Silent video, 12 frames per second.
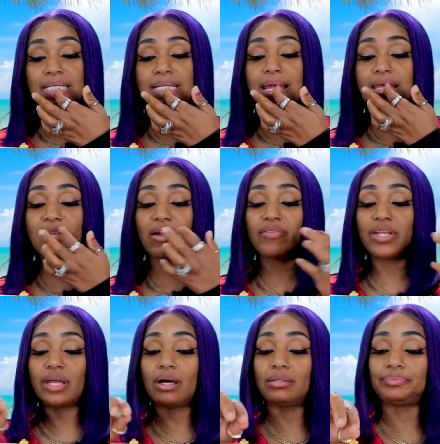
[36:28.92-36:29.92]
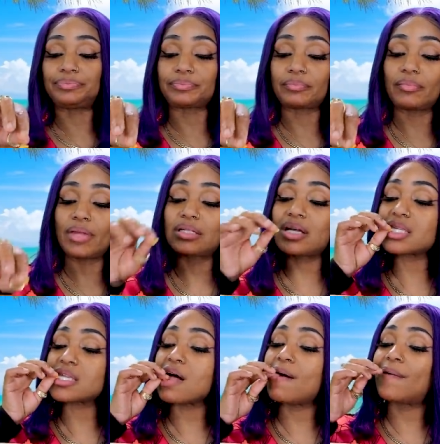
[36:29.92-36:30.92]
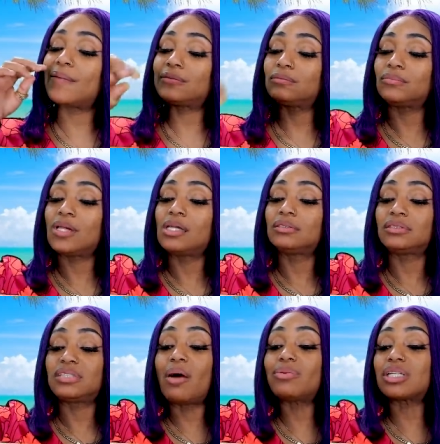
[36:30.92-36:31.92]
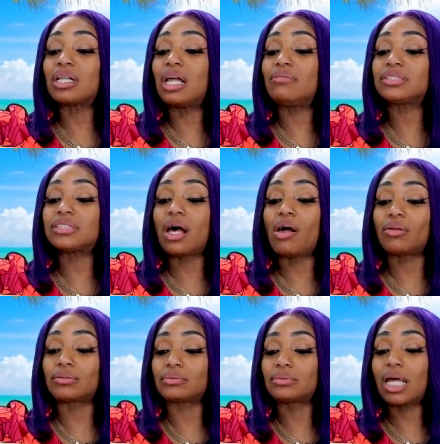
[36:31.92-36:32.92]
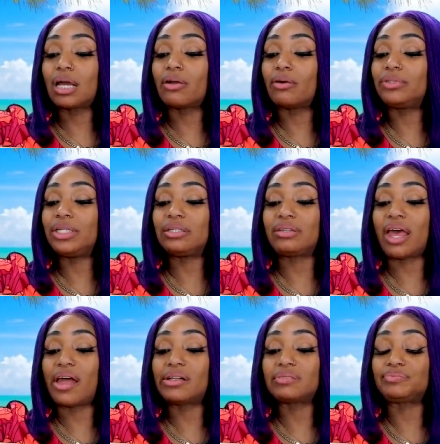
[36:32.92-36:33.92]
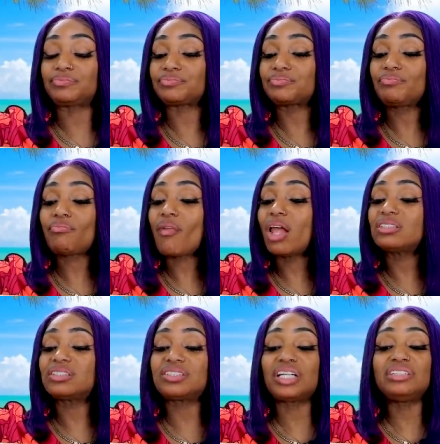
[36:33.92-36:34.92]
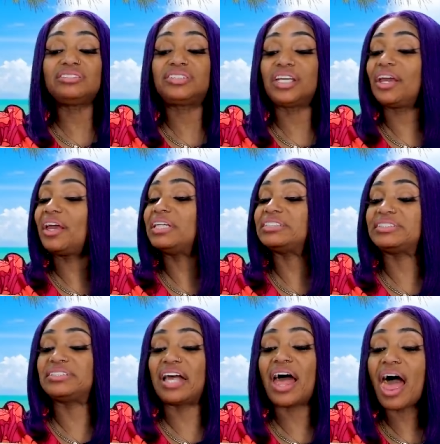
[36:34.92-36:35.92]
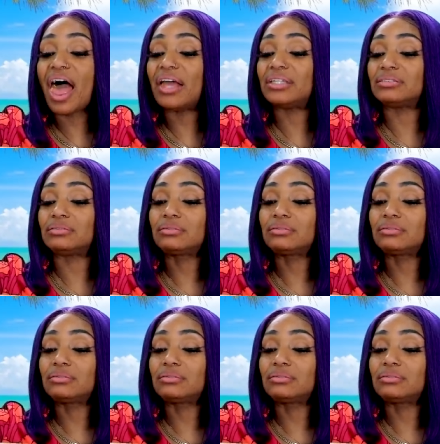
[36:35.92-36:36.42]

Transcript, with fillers: That's her video. That's her song. That was a clever song. That girl did that. She did that.